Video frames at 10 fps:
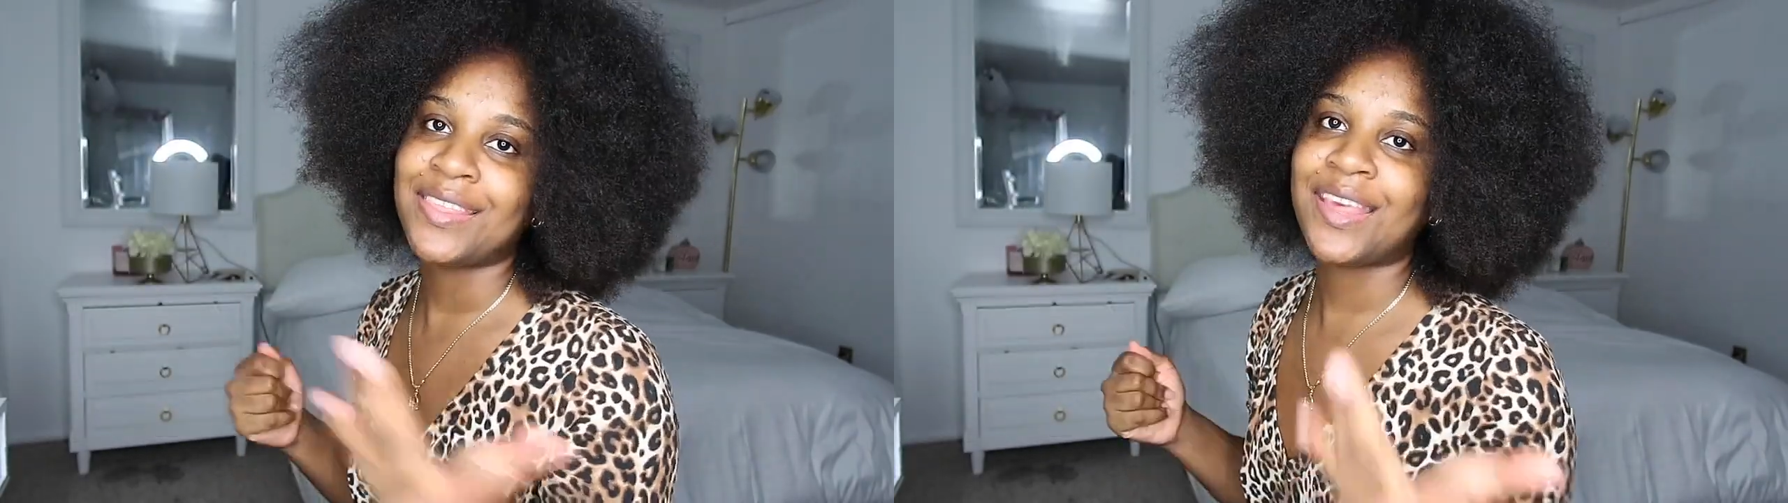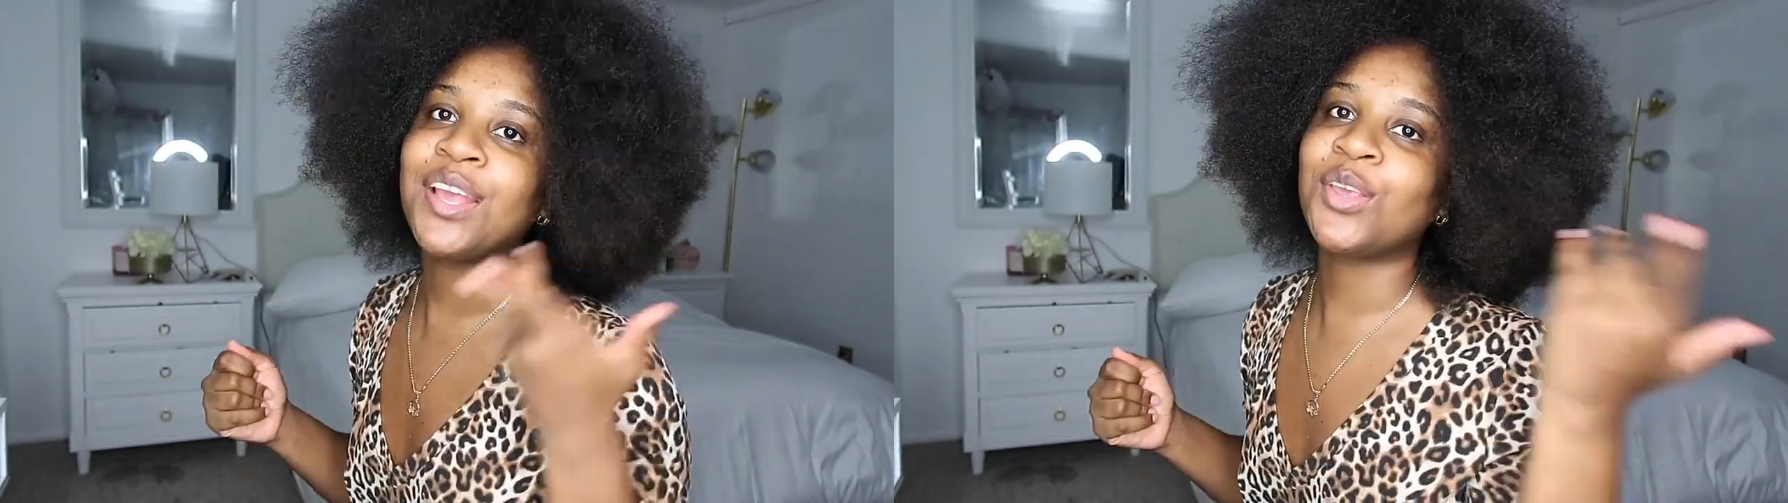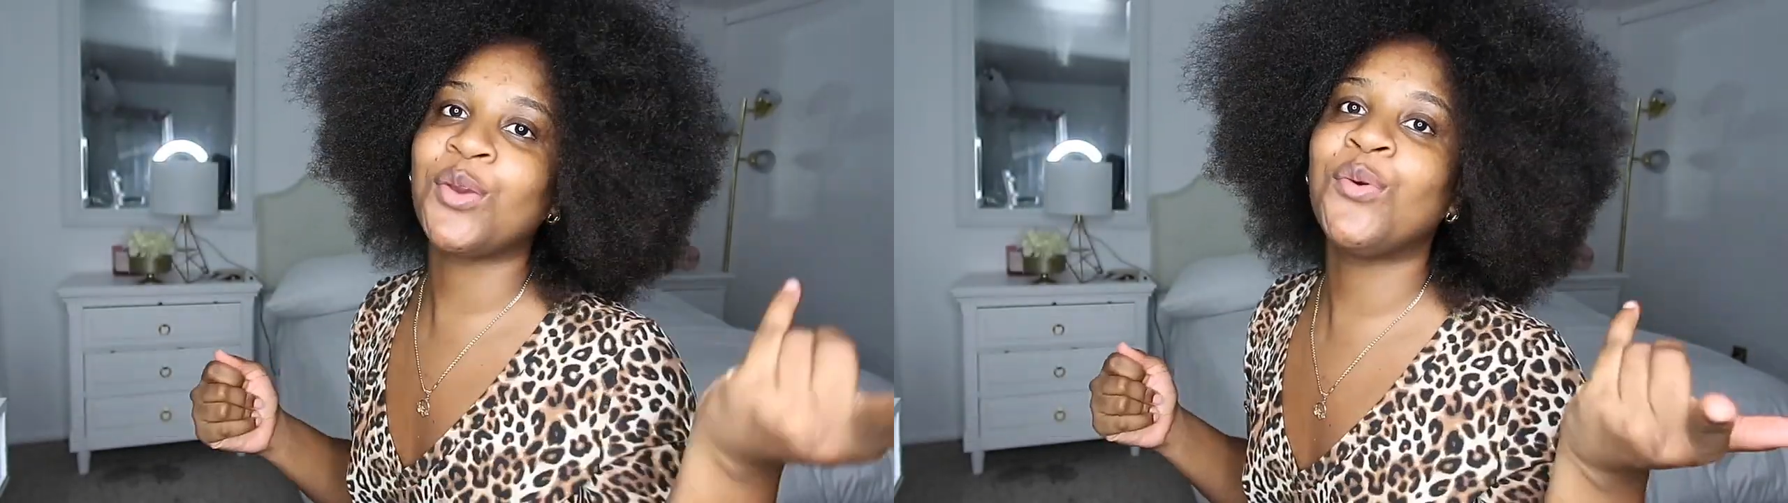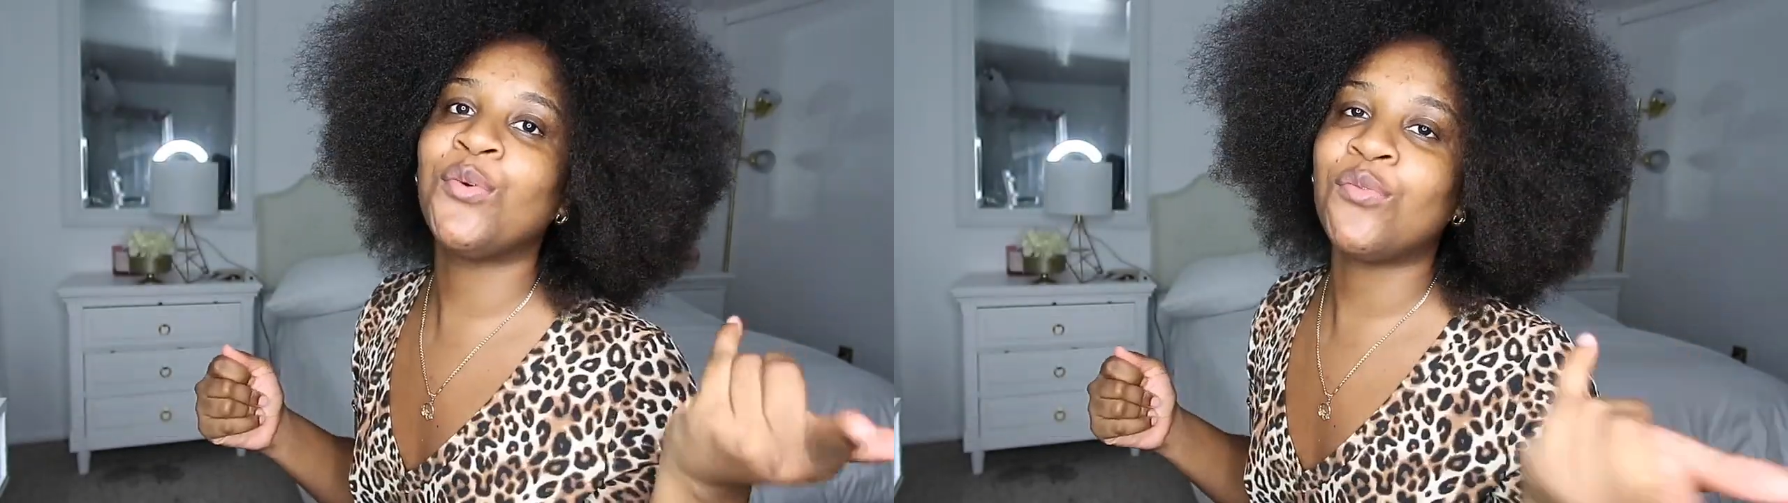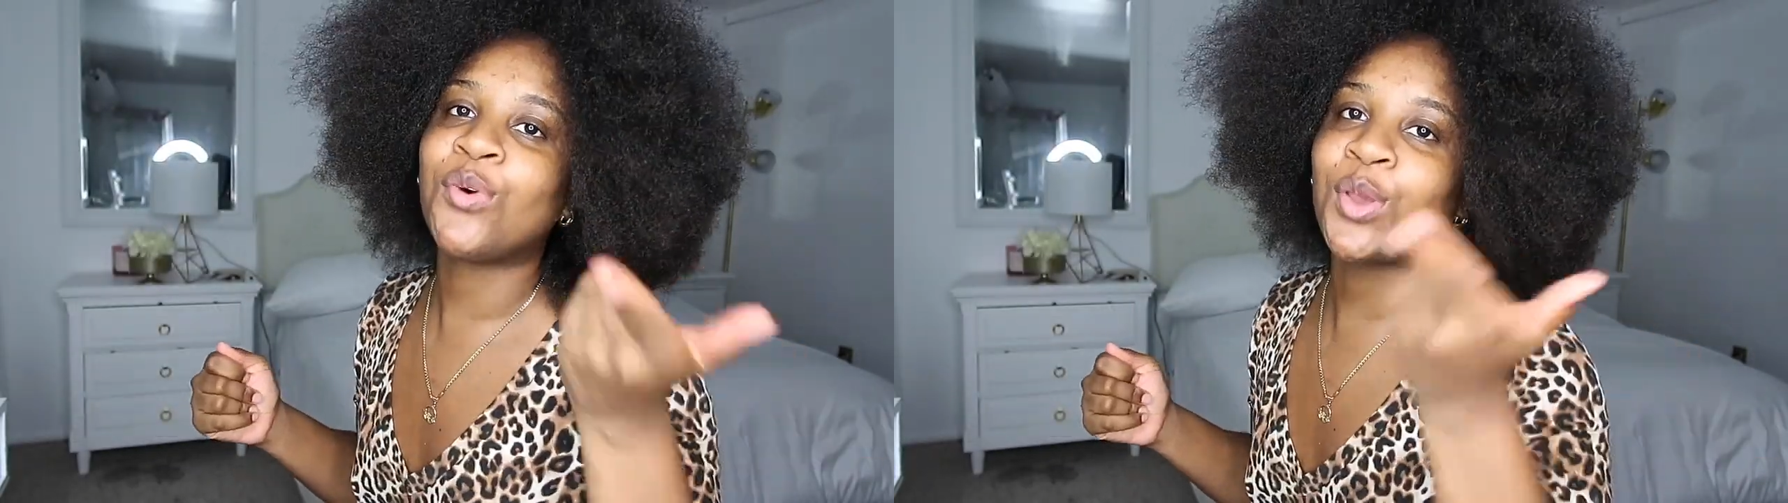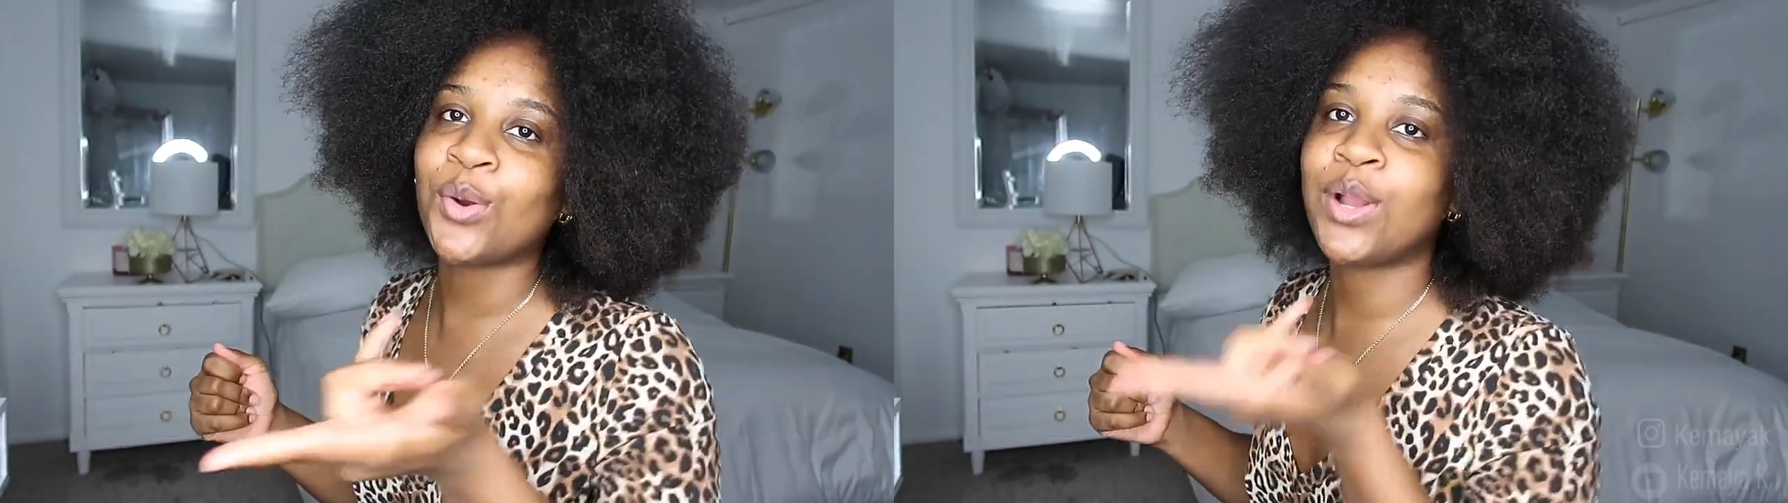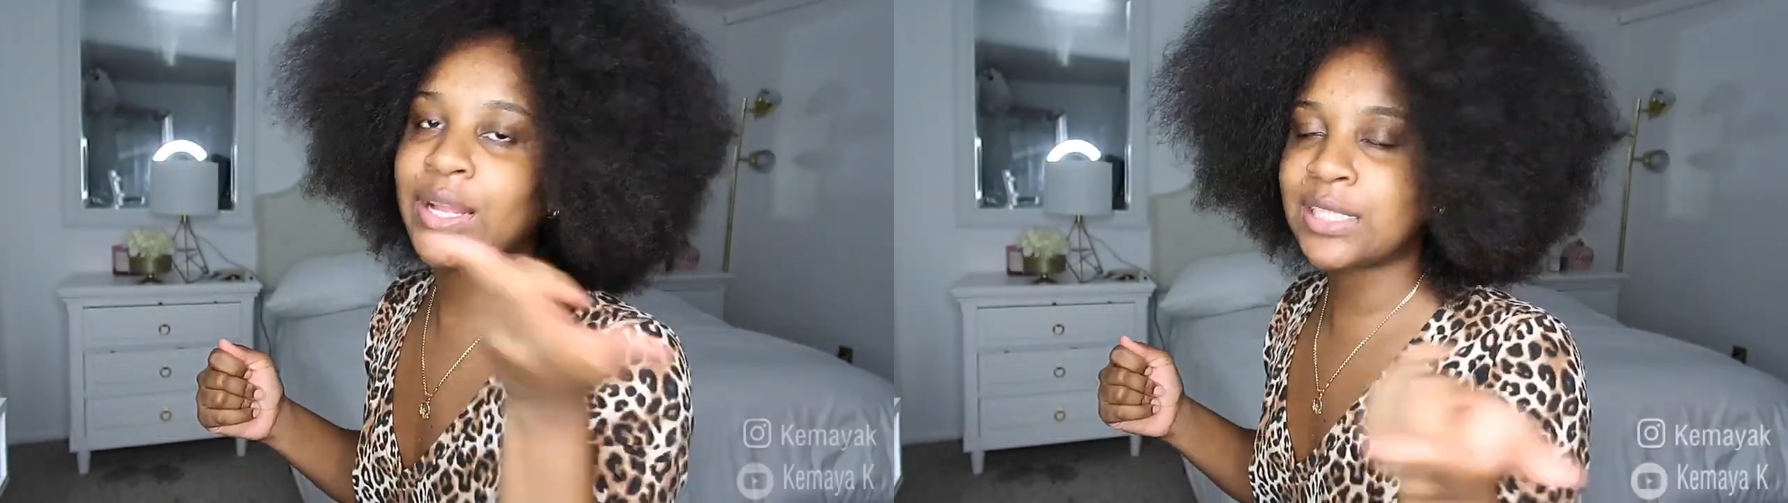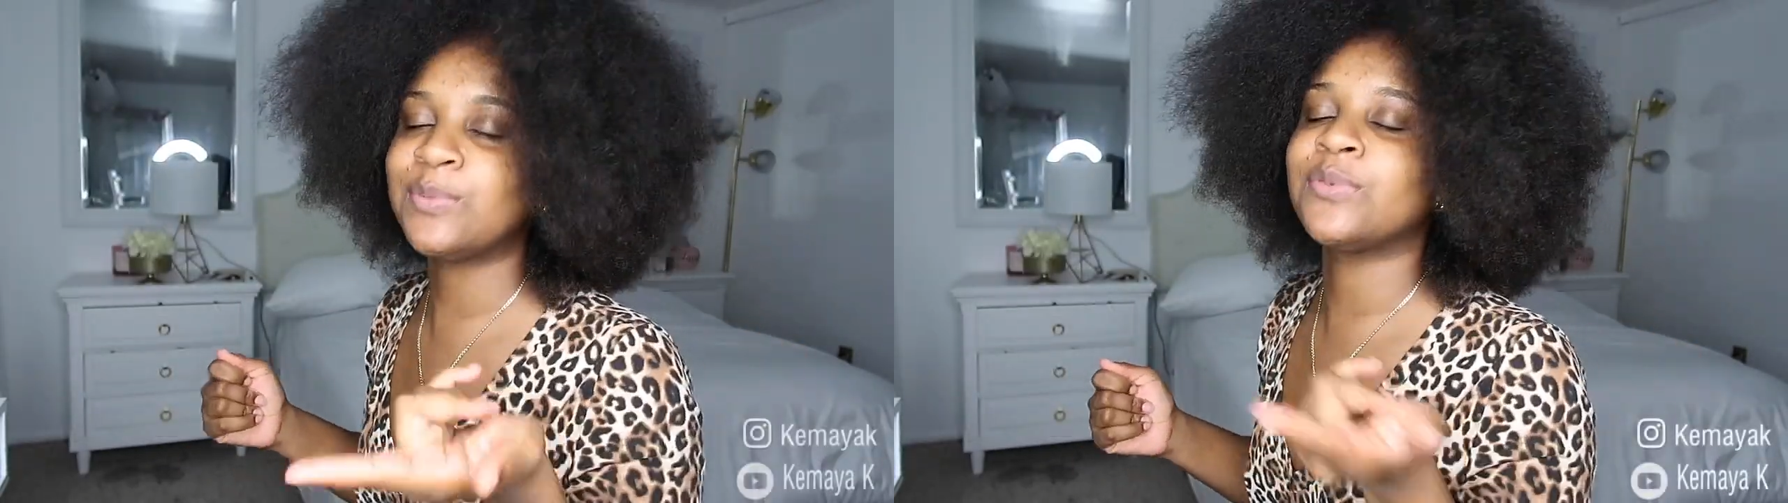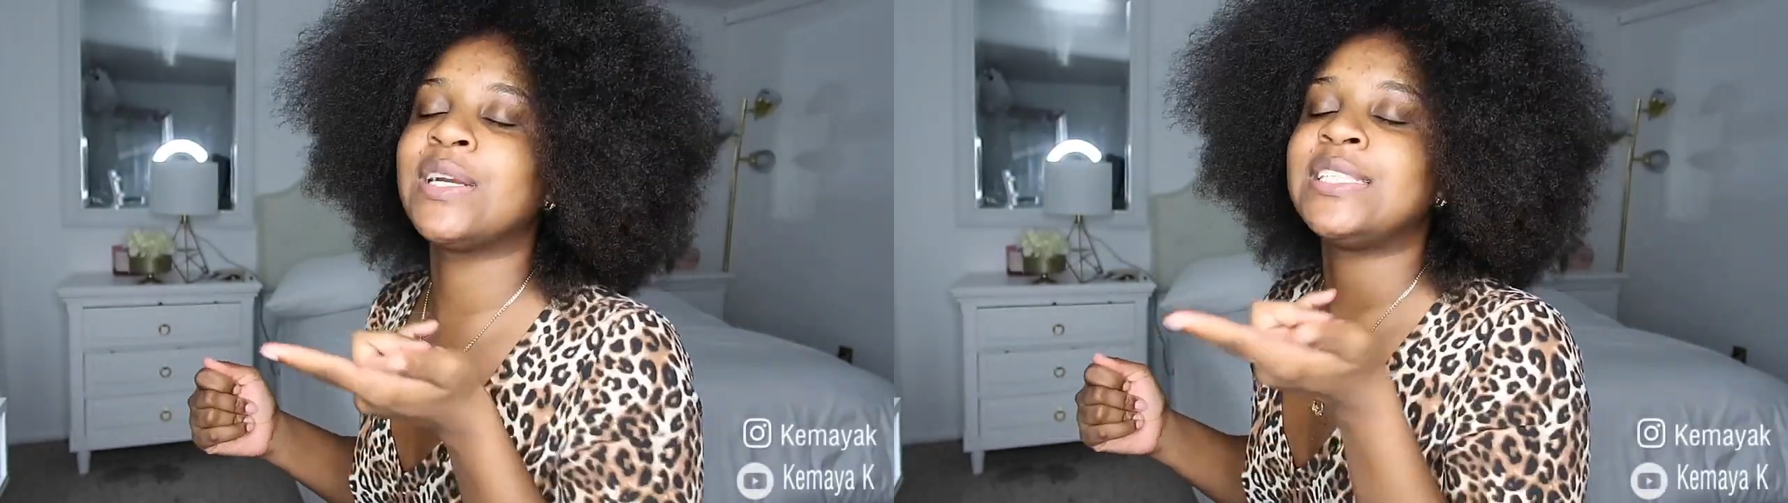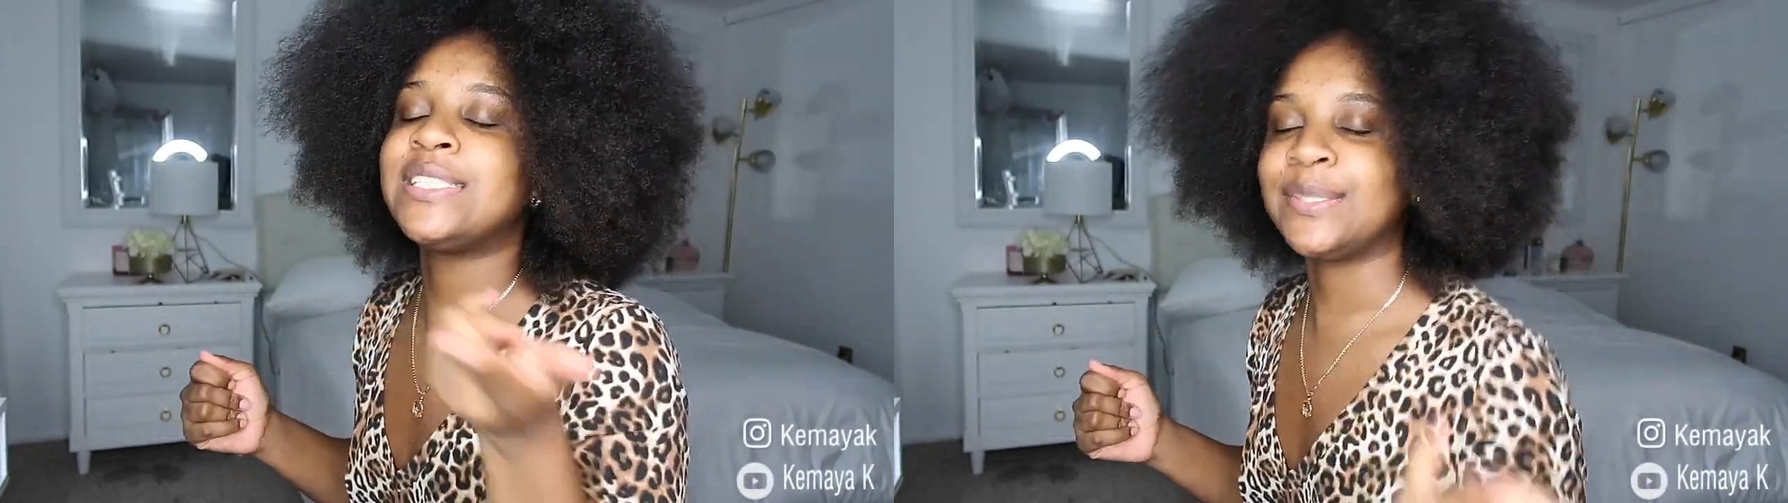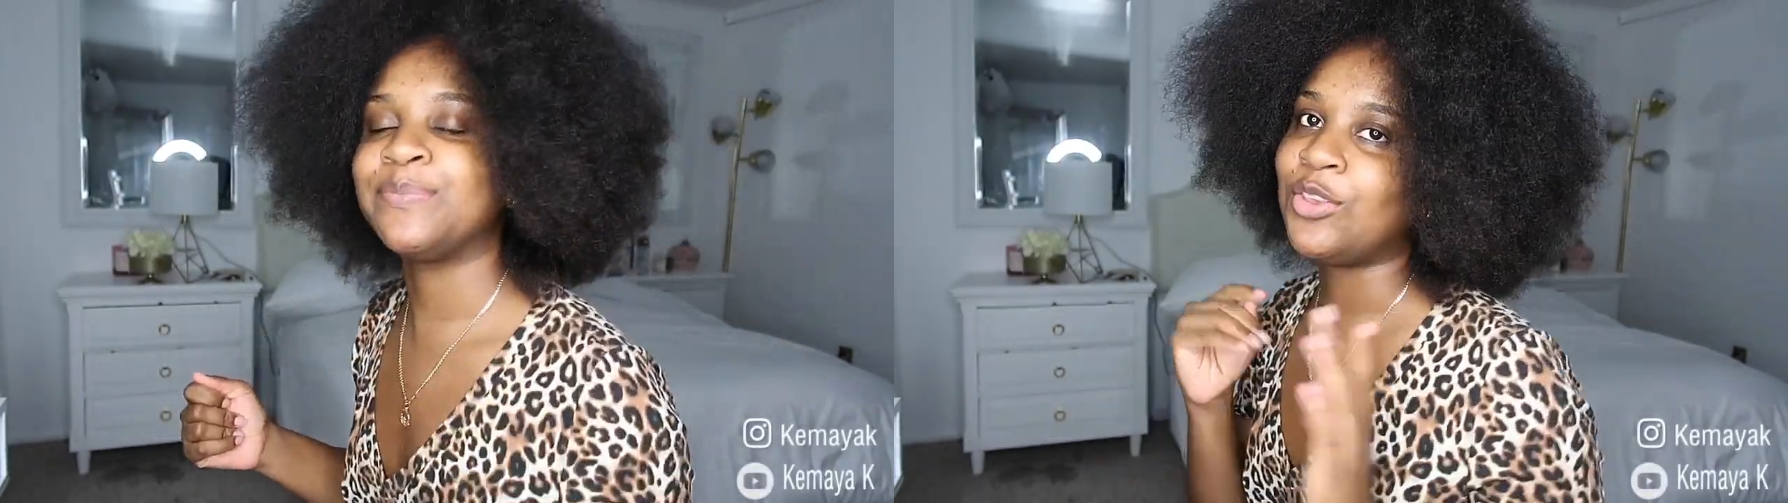Thank you for your inspiration.